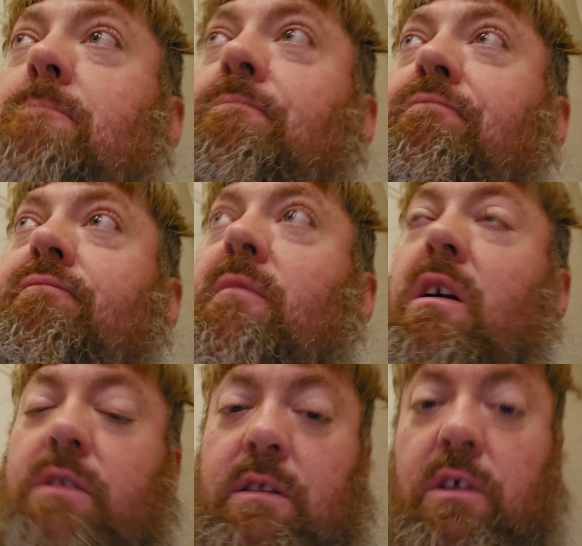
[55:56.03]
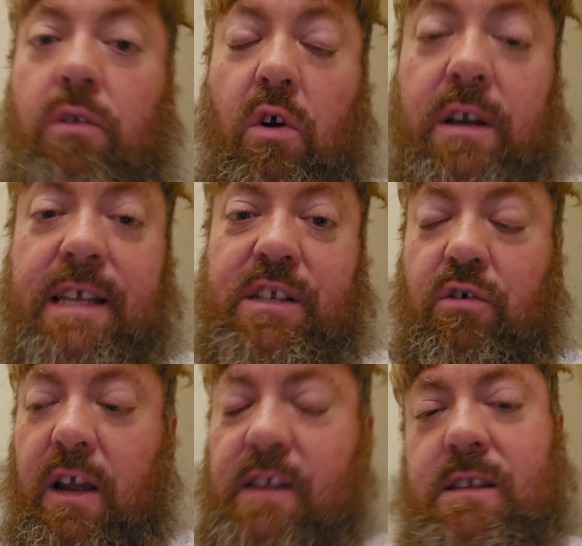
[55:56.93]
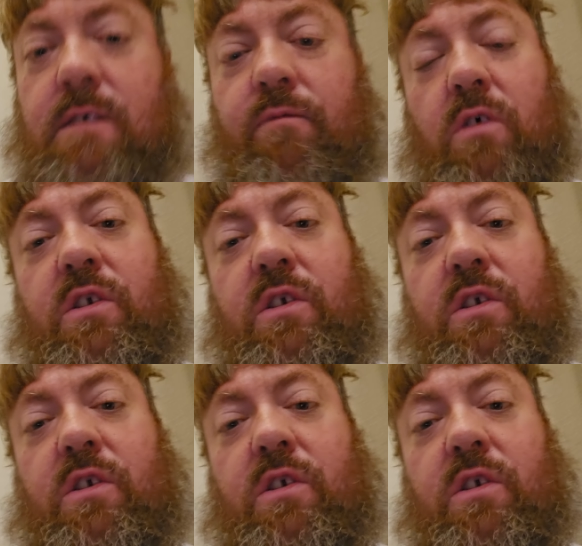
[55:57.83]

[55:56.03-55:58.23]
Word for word: um, the Lord is grace.